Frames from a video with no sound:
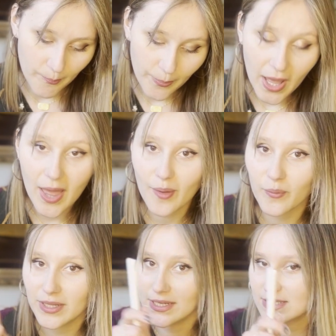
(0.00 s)
But
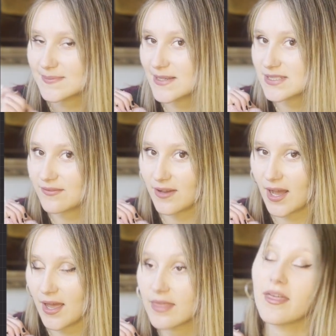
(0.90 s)
we need to
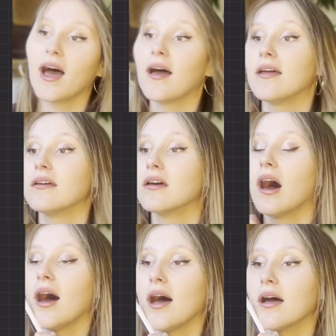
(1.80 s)
specify that
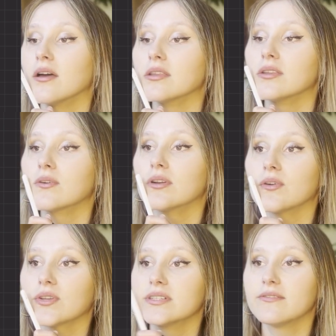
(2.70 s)
you can
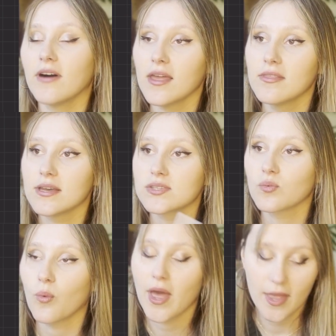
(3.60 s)
only divide this
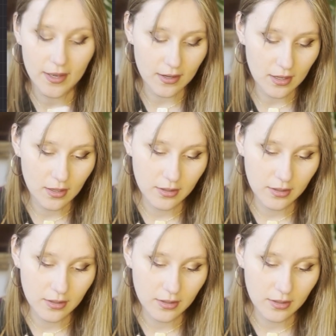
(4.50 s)
when